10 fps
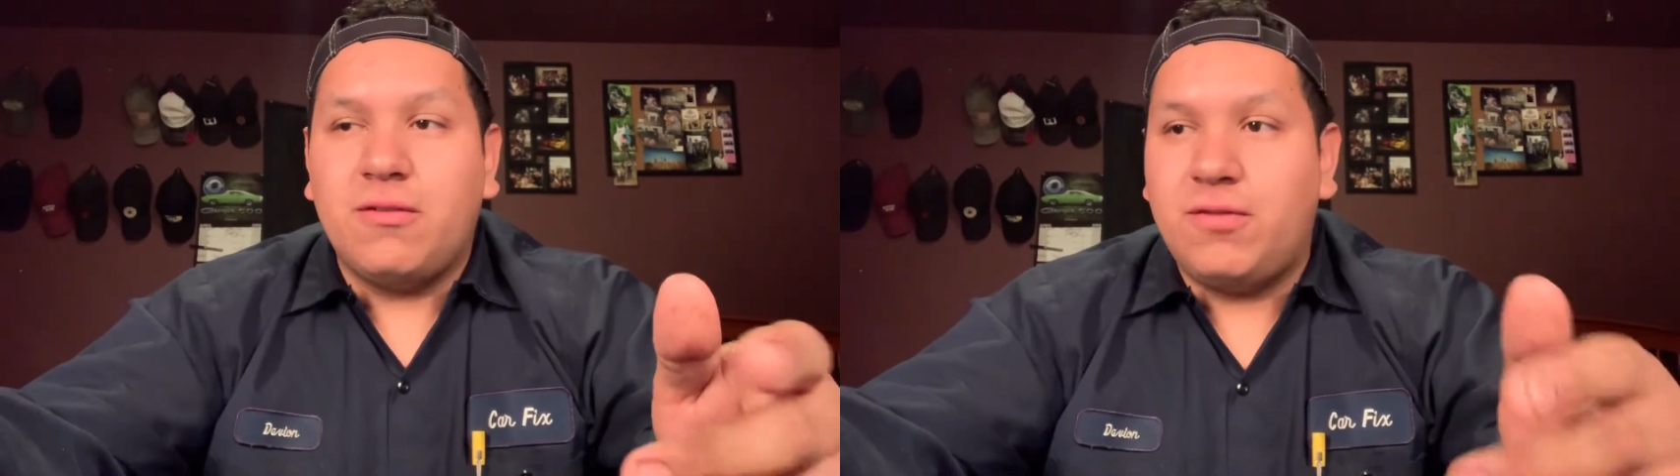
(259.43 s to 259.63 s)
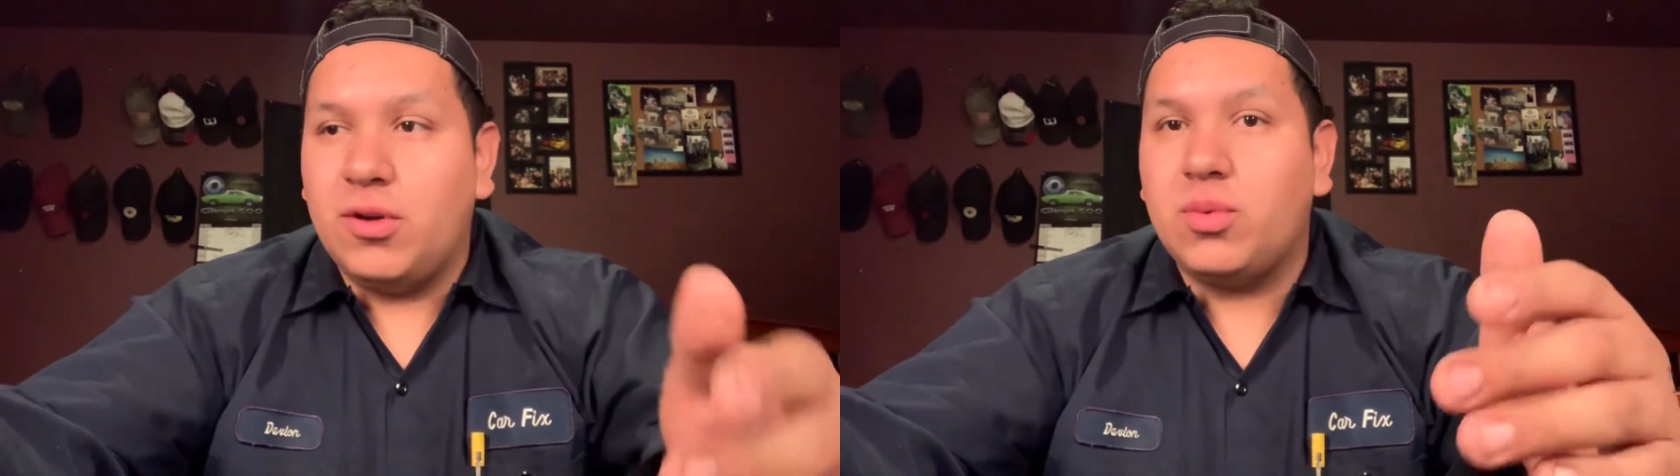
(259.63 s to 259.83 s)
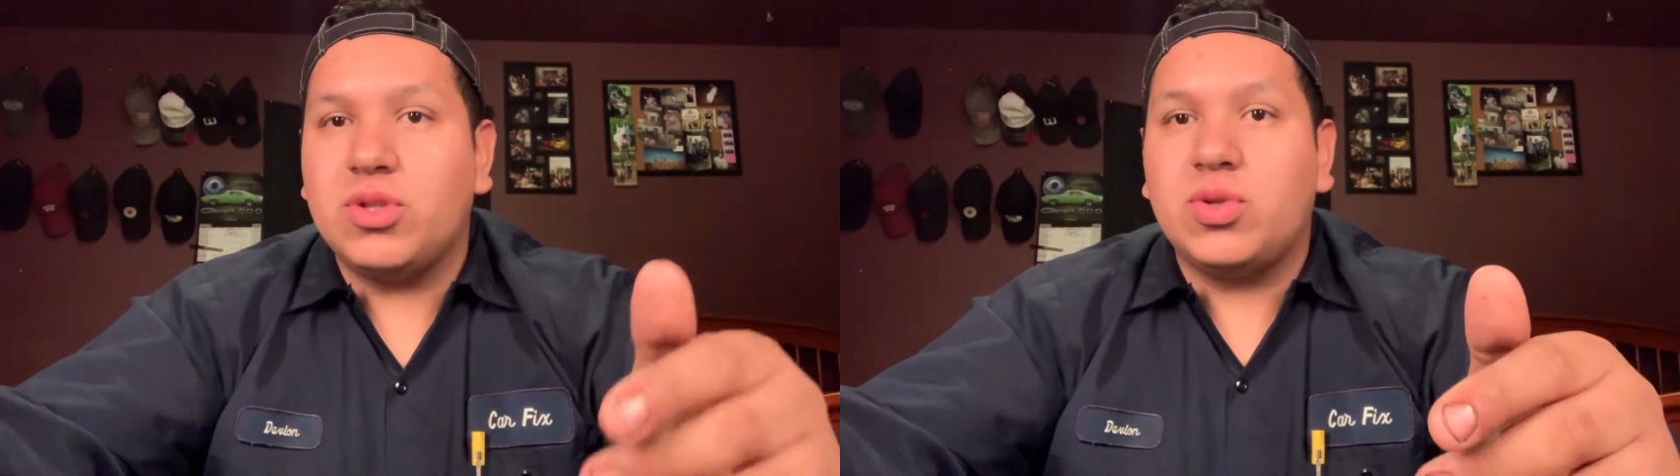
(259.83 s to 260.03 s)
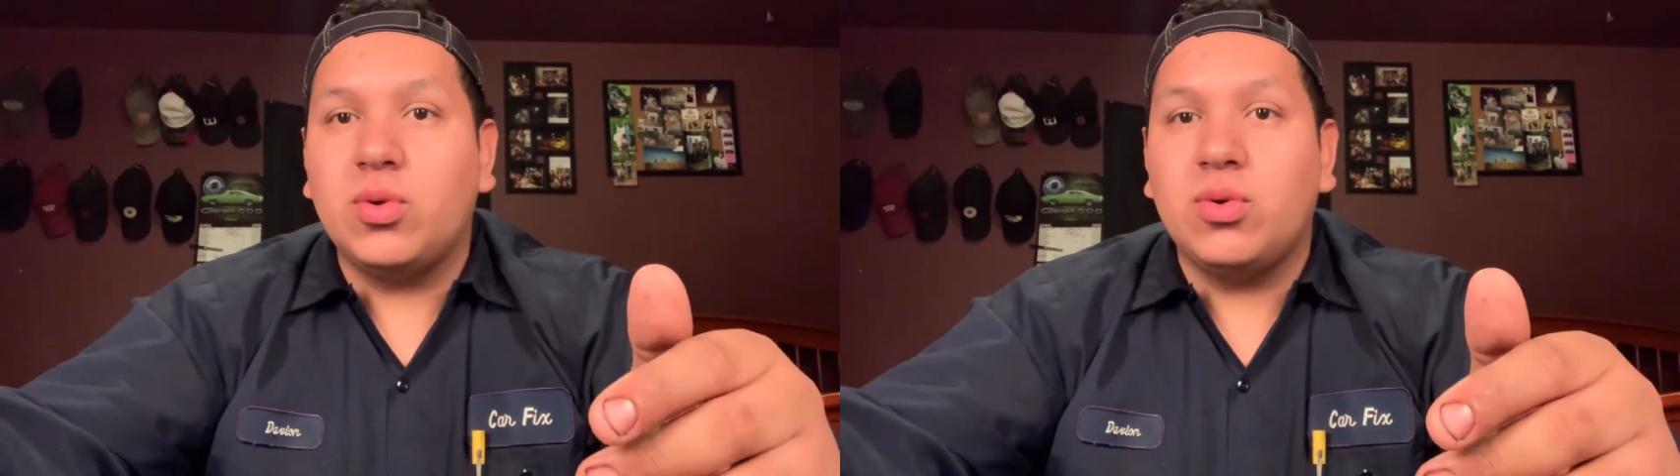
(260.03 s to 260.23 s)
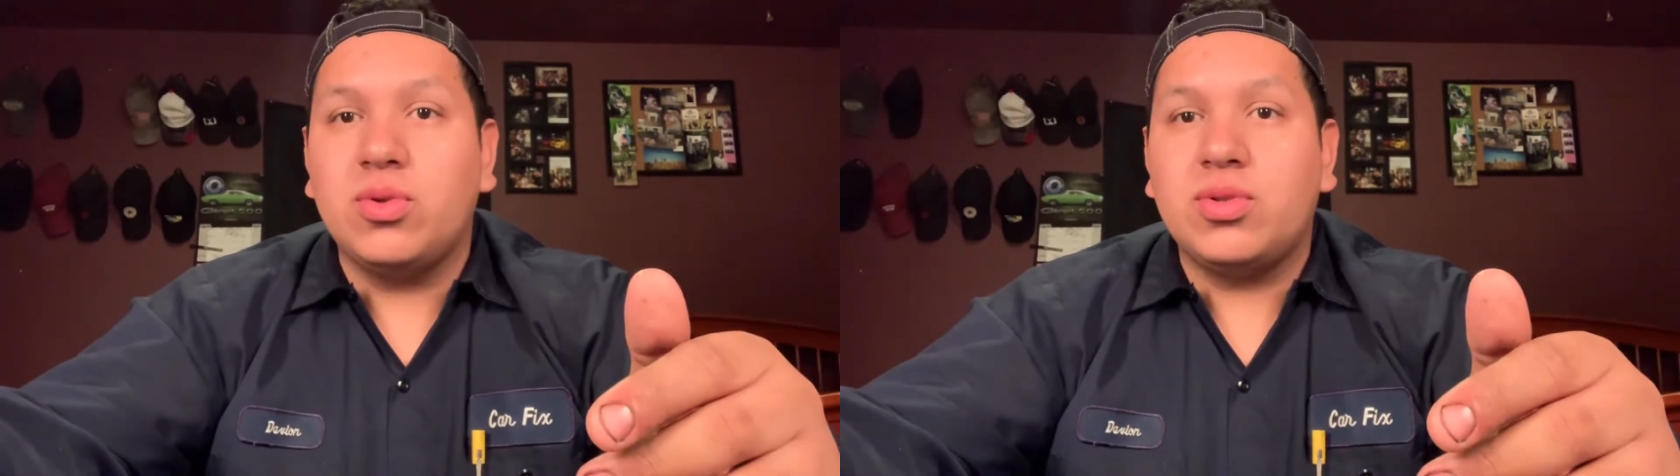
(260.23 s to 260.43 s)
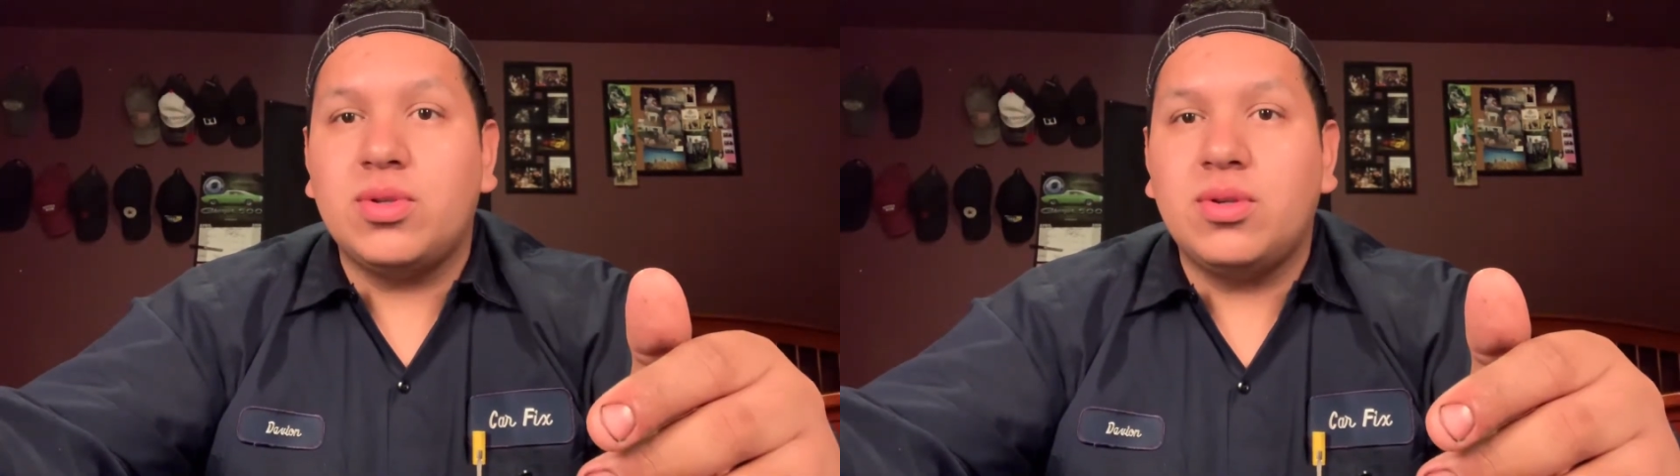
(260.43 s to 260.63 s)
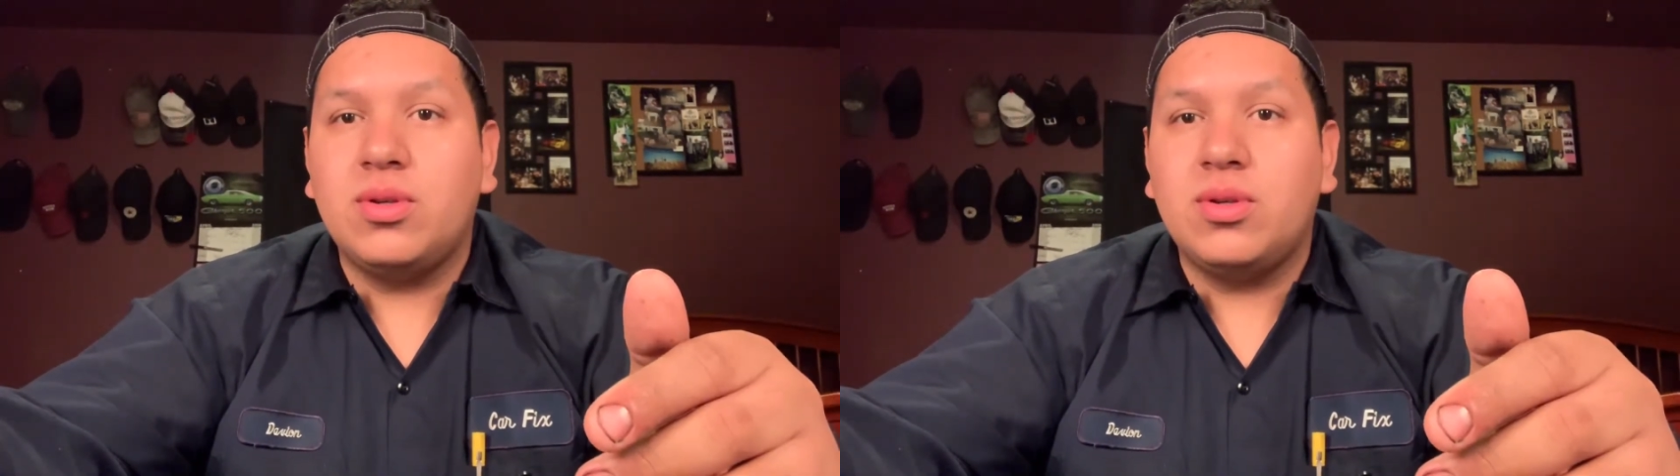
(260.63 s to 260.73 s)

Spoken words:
filled with tools,